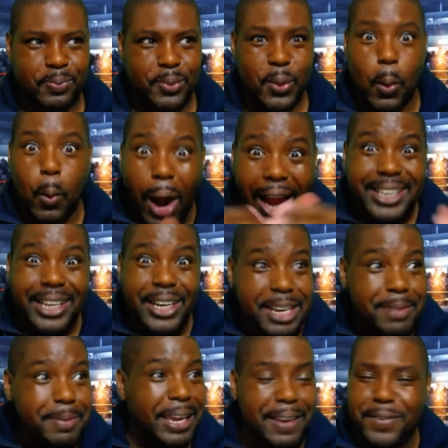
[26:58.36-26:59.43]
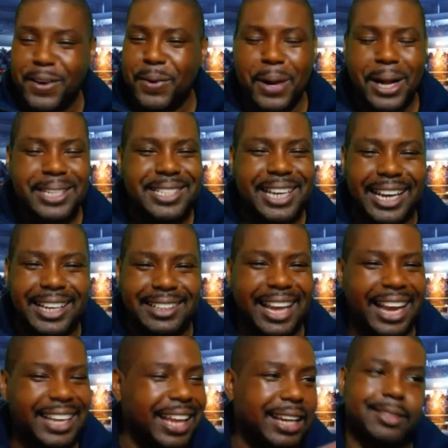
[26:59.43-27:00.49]
Why don't you make it for a world title?
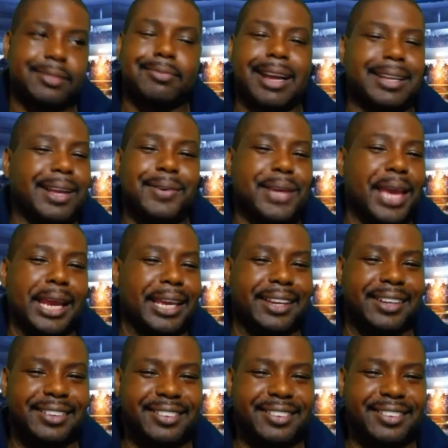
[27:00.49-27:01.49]
I don't get it.